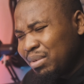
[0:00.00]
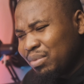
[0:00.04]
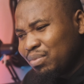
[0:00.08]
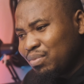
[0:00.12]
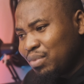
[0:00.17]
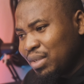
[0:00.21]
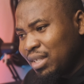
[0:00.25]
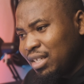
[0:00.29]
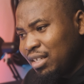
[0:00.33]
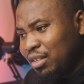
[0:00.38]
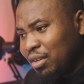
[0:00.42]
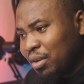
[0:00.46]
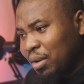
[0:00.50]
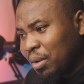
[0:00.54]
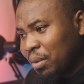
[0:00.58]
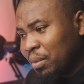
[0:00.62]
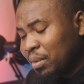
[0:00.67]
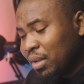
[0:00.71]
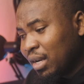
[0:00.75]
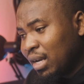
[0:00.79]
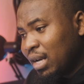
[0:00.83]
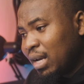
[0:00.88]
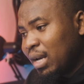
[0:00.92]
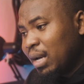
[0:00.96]
really
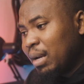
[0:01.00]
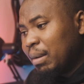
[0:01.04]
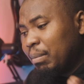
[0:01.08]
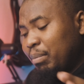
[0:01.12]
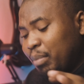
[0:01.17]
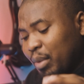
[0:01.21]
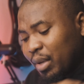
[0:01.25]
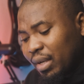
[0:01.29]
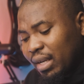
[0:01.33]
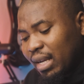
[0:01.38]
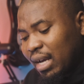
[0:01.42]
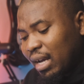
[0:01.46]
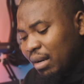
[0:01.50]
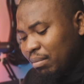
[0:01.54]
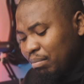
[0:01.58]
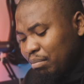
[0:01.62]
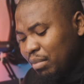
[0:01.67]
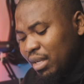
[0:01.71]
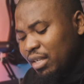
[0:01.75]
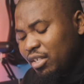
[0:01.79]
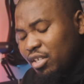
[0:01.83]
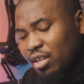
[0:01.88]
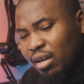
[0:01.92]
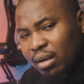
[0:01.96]
low. But at
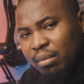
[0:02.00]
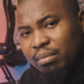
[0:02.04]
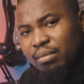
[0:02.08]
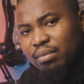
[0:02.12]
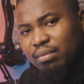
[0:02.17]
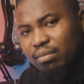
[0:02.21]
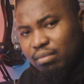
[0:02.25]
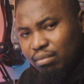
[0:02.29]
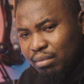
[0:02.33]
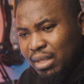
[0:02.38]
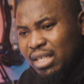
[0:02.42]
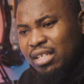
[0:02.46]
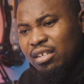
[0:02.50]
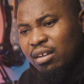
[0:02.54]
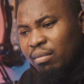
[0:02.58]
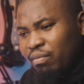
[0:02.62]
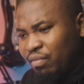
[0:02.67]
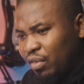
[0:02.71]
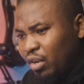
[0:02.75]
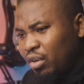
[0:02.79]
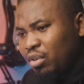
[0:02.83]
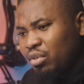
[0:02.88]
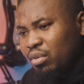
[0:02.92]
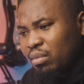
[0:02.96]
medium
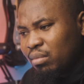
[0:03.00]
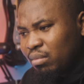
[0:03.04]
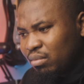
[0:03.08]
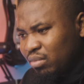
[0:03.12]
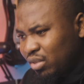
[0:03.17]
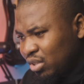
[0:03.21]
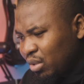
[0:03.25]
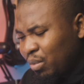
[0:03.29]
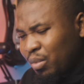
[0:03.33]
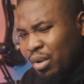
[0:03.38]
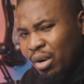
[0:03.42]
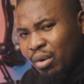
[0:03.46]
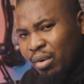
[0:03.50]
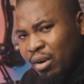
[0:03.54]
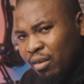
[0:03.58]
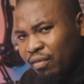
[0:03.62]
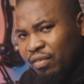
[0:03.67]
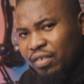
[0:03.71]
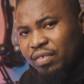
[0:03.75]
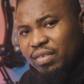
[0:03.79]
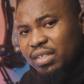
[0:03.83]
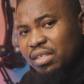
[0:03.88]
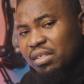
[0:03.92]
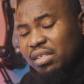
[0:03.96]
volume, somewhere around
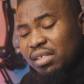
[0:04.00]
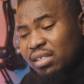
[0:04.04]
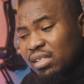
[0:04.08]
50 to